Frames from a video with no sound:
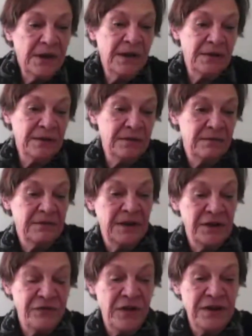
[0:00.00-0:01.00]
And
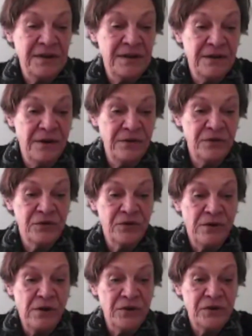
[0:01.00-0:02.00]
let's face it, donors
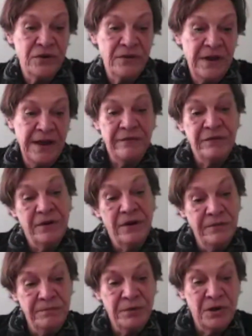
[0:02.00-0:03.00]
are also, they have their
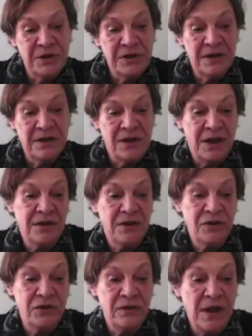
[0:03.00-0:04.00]
own policy
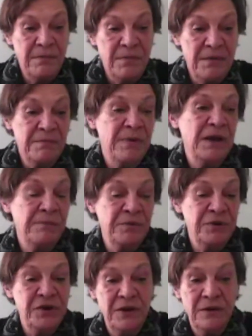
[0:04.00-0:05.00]
agendas, so they might make
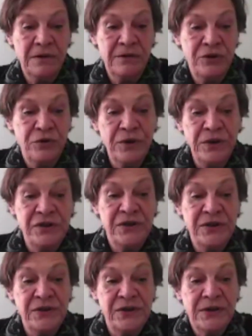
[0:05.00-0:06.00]
particular
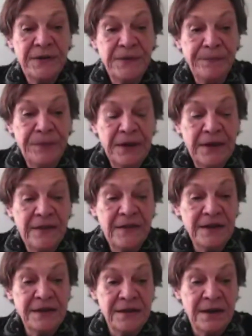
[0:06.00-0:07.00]
choices
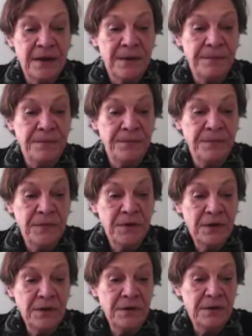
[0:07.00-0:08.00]
that um,
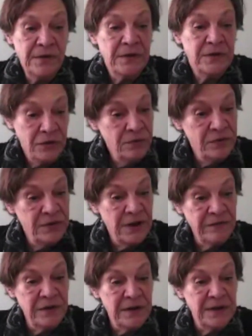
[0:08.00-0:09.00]
you know that do
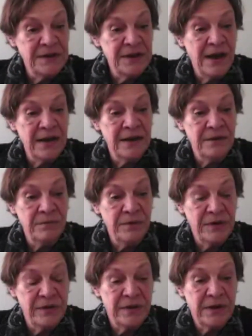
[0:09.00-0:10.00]
definitely tie in
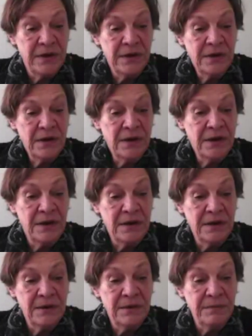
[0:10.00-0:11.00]
with
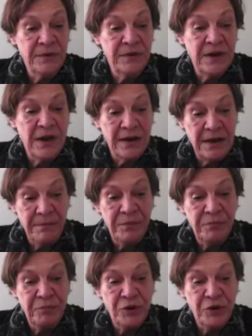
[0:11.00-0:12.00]
uh, with the CAADP
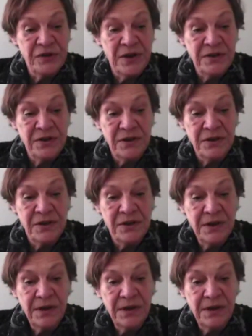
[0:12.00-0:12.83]
processes